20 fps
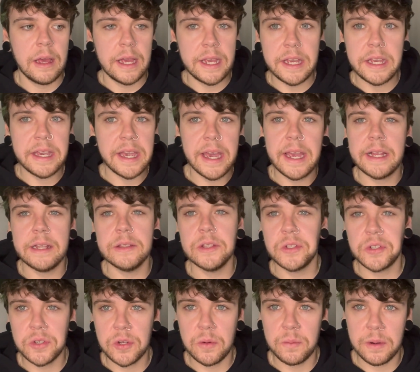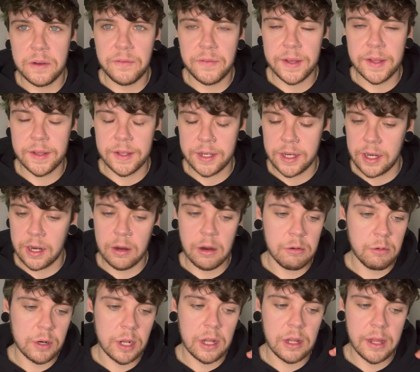getting the stupid feeling, you know. I
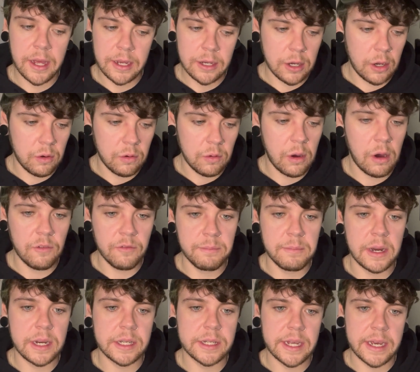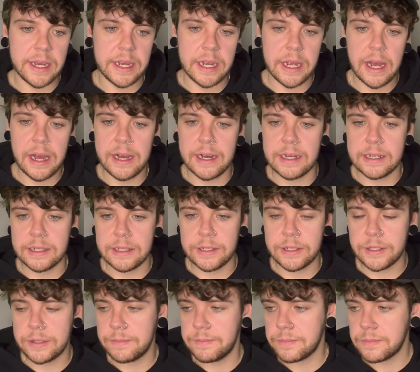want to let go of my day
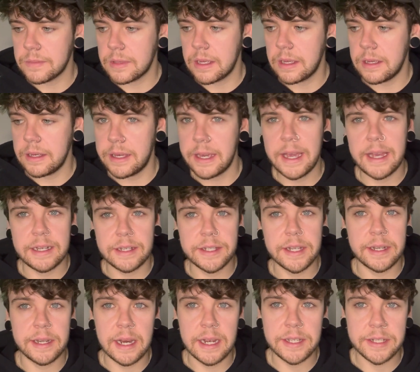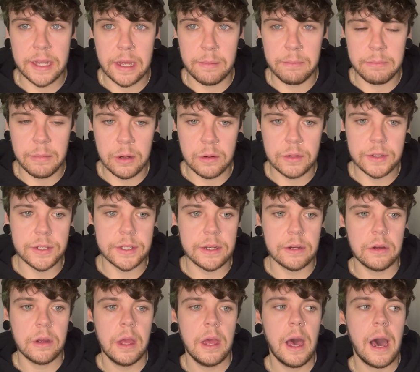and get into nighttime mode.
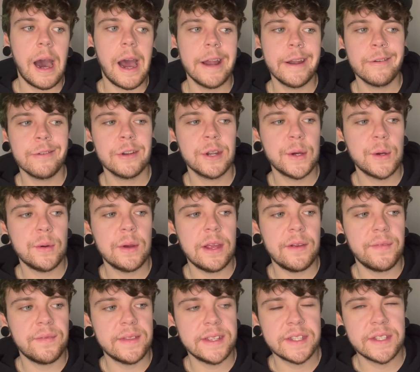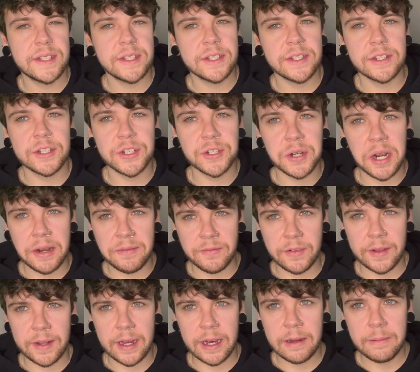So I don't know if this is the strain for
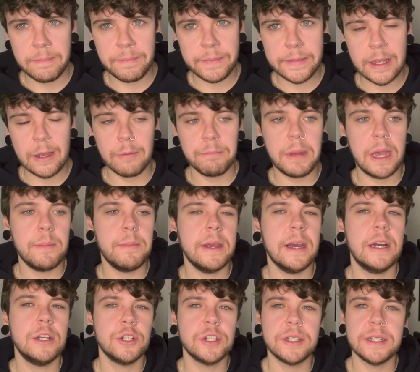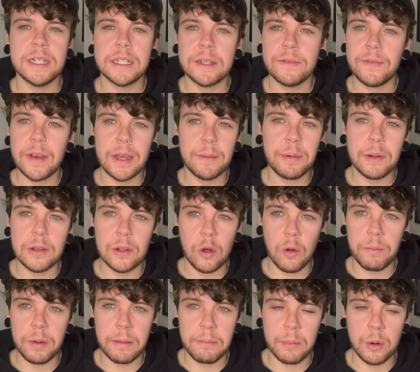that. Maybe I just need to vape a little
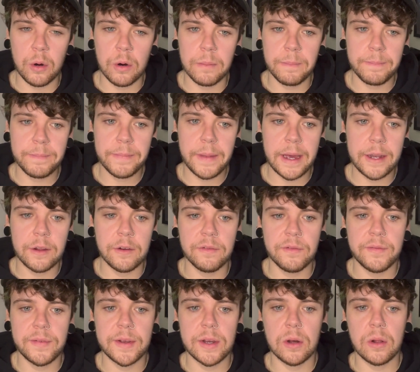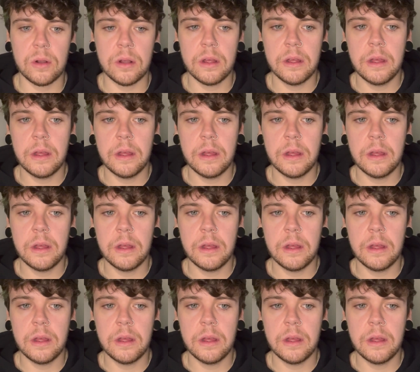bit more. I don't feel